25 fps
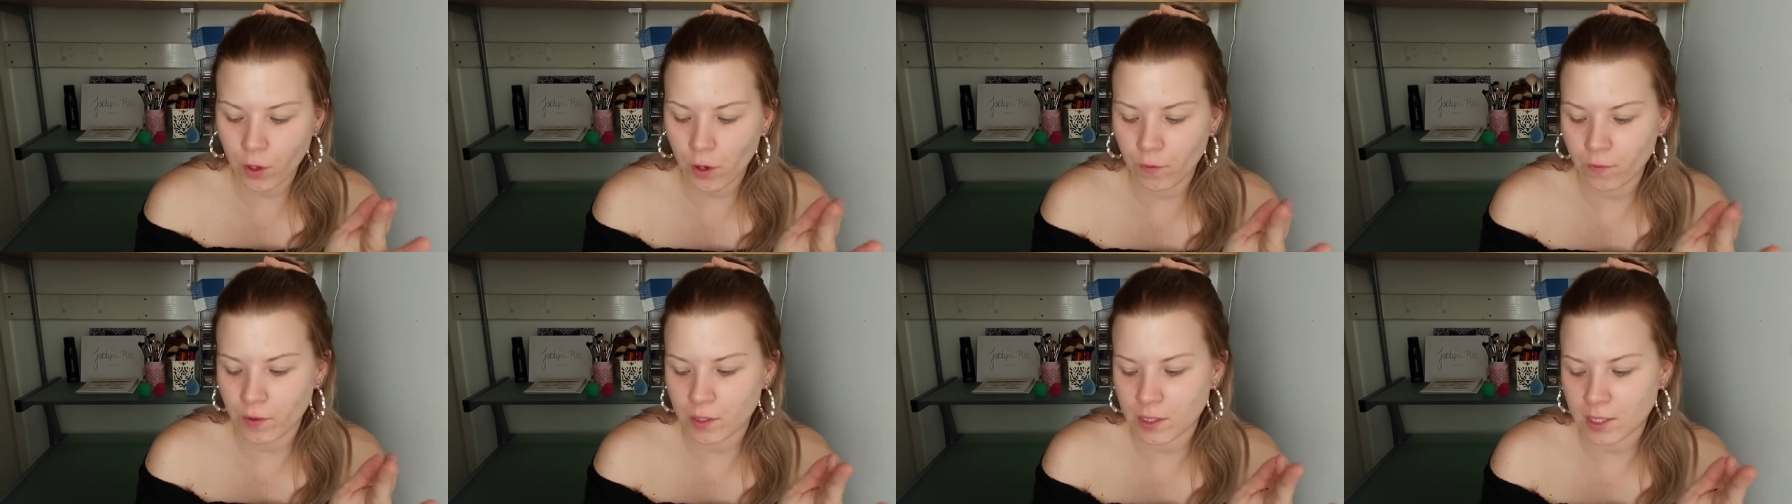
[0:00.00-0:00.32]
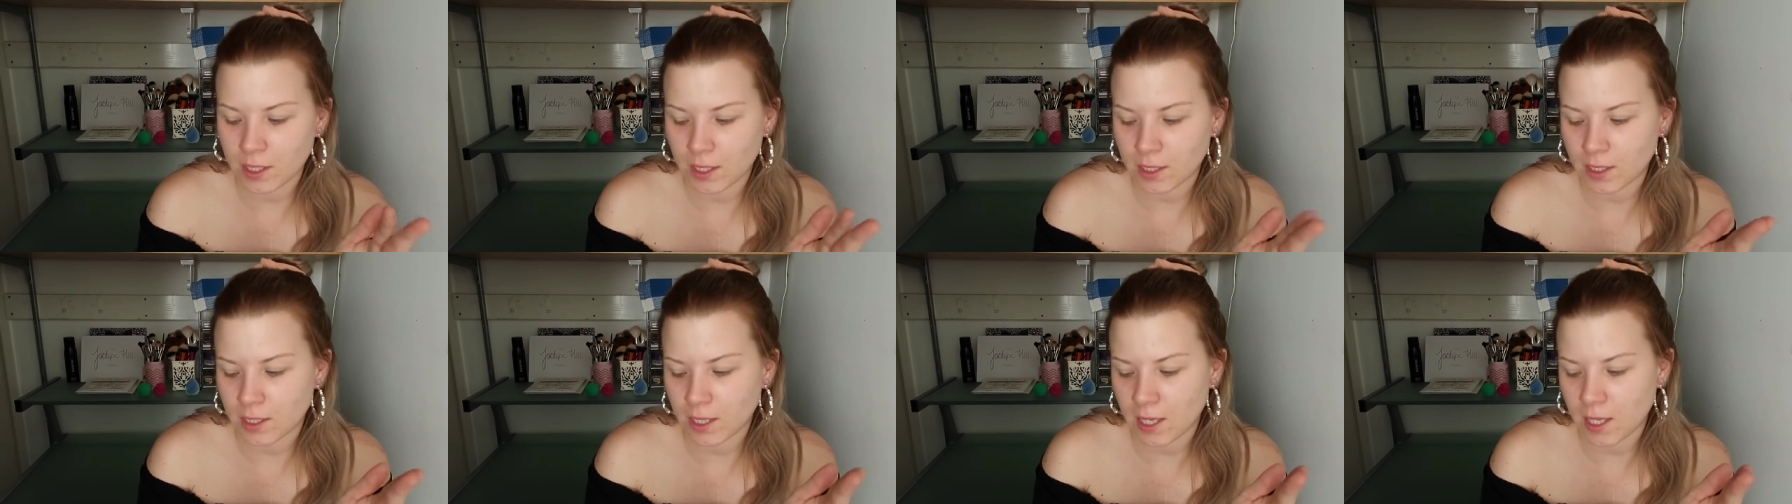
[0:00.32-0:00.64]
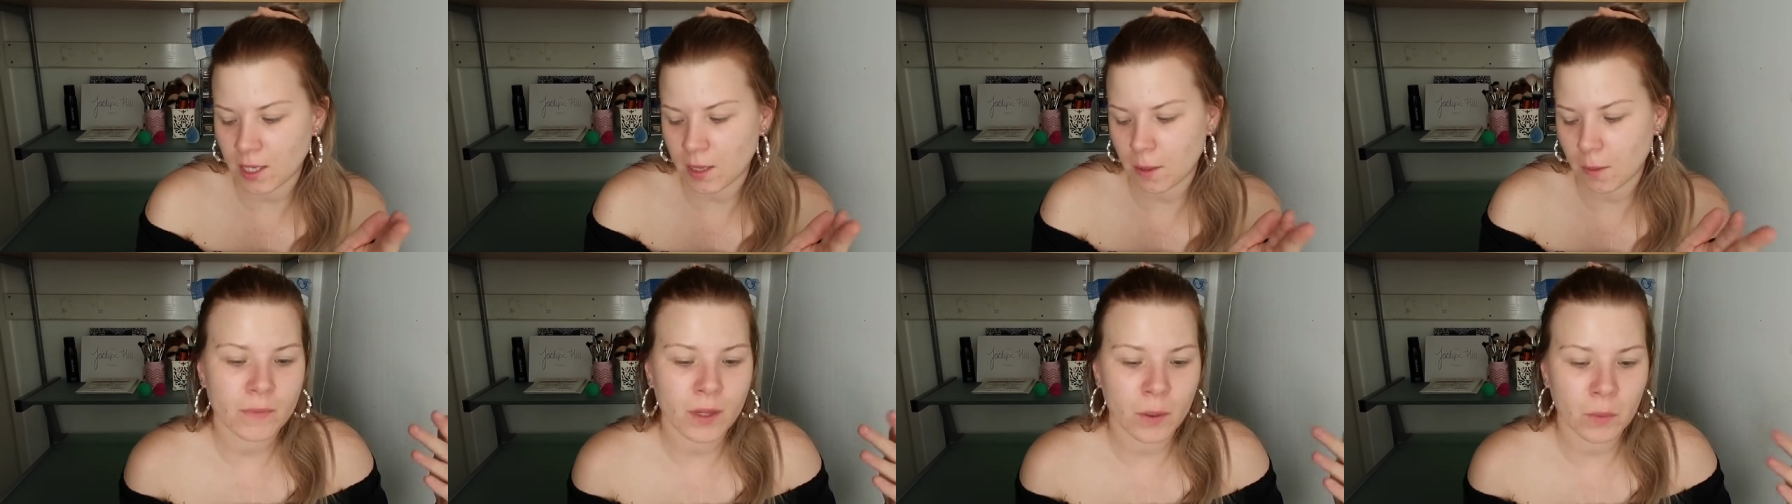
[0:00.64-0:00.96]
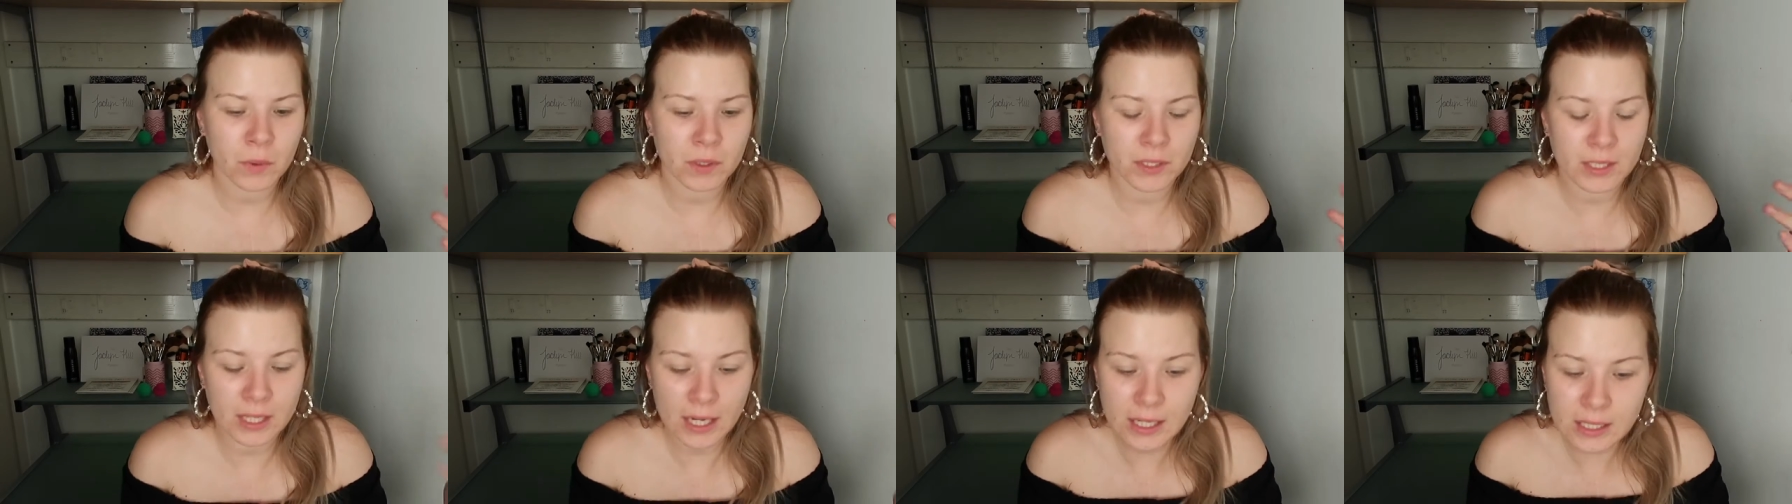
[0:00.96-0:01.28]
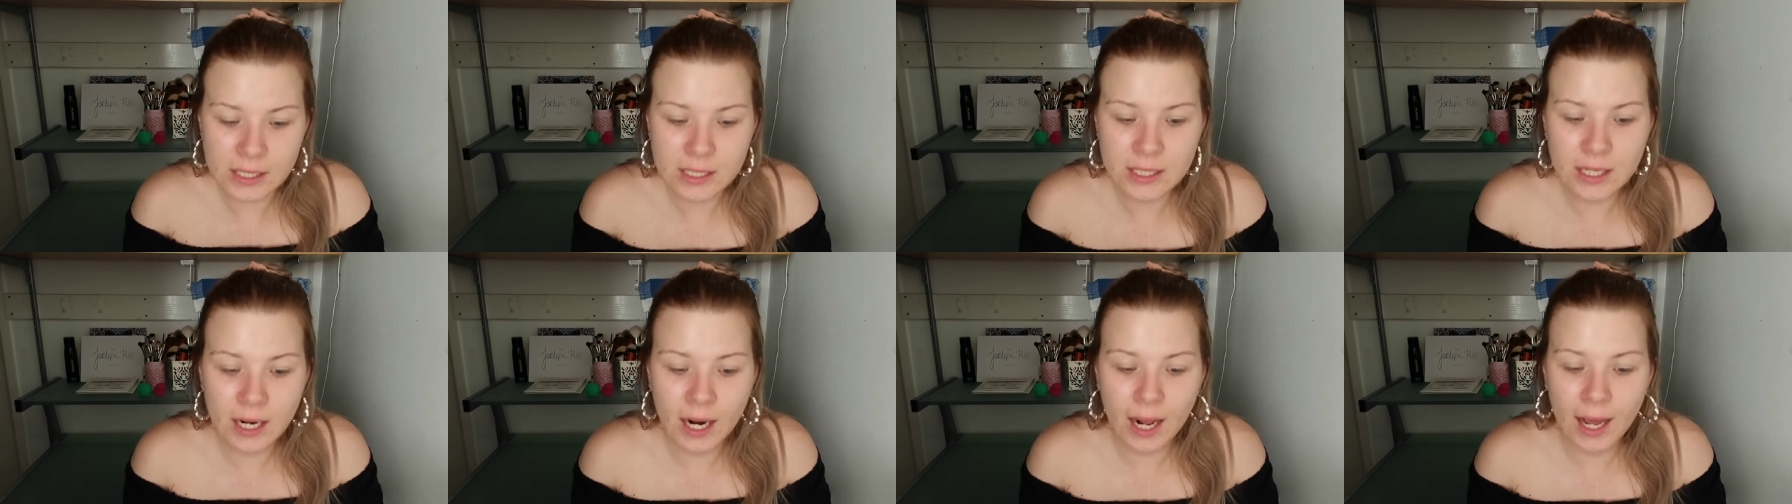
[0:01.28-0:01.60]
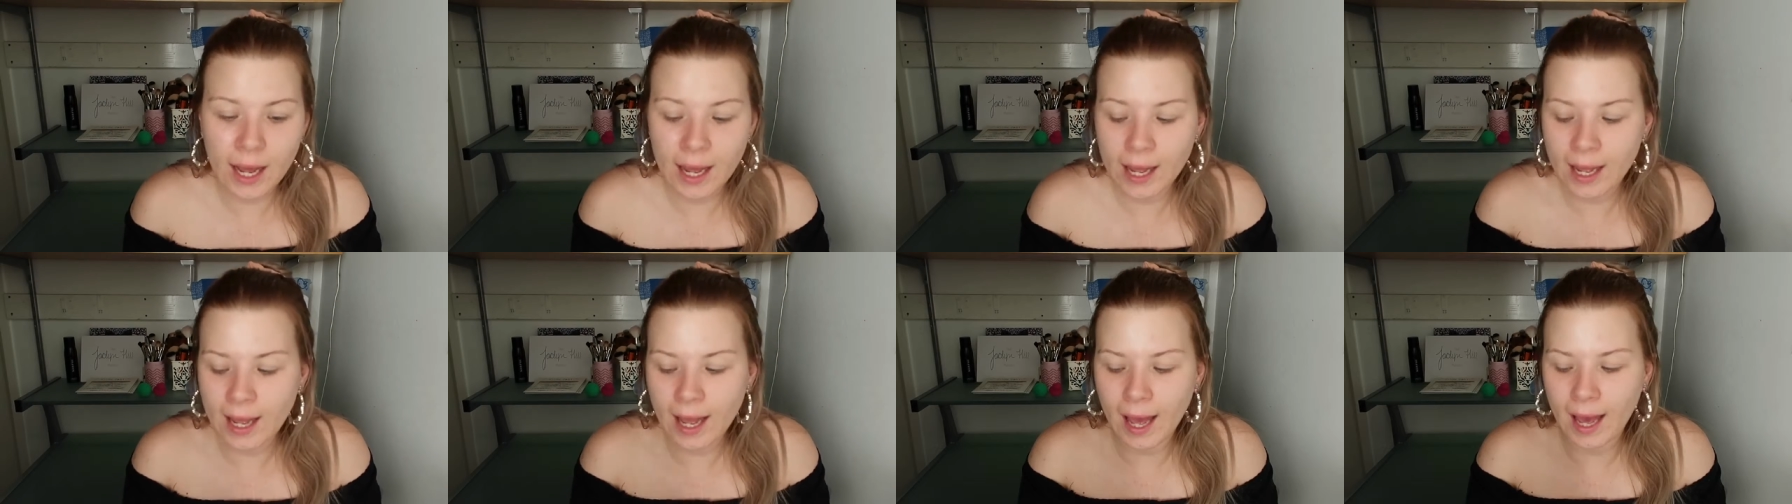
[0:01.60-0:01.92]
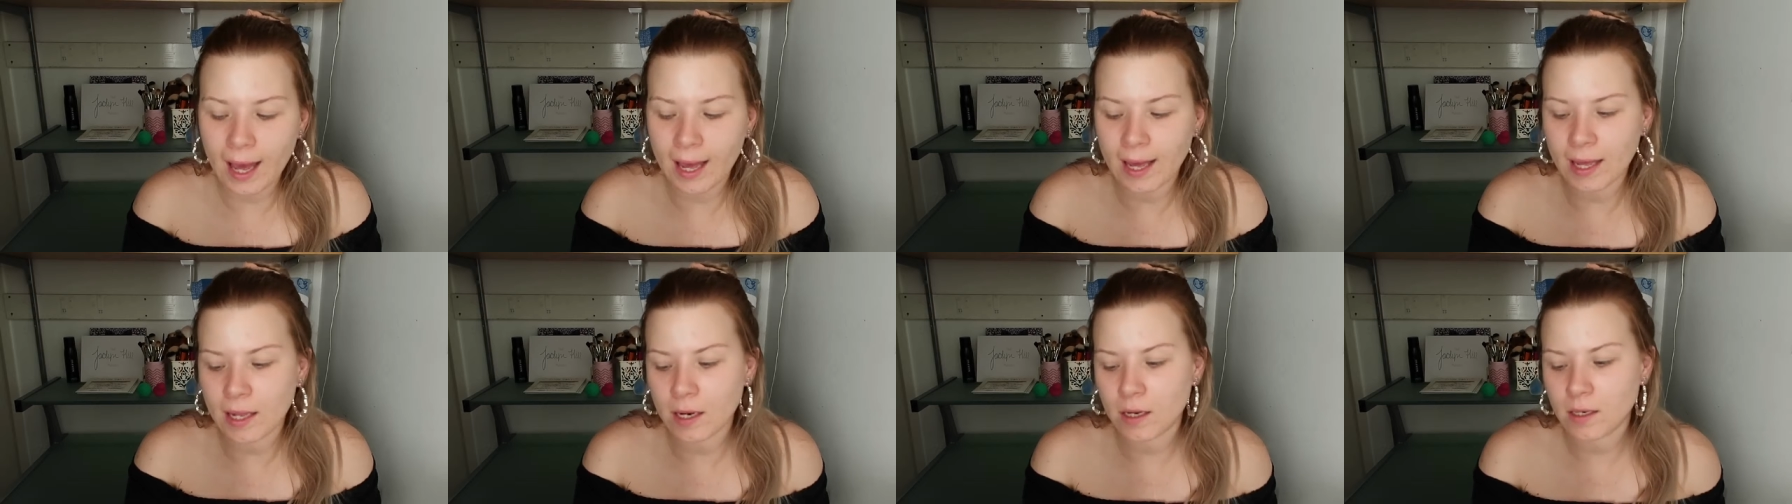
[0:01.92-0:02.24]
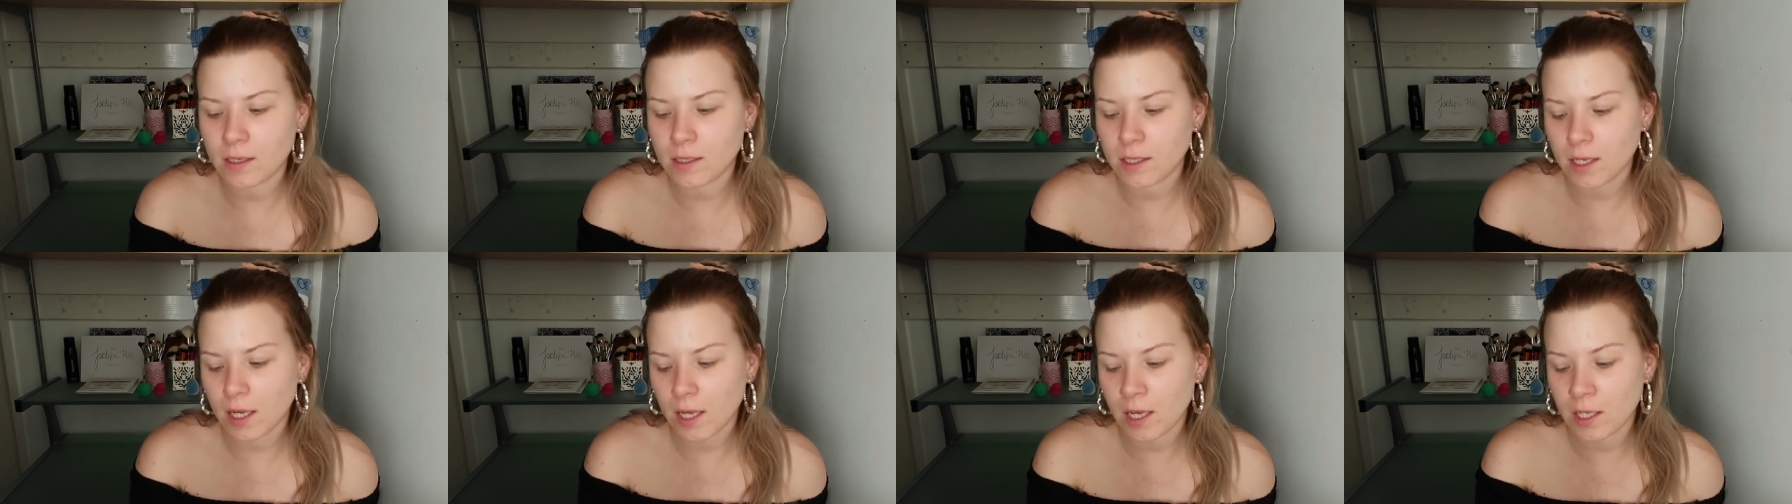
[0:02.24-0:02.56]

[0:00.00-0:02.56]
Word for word: of the sunset that was yesterday and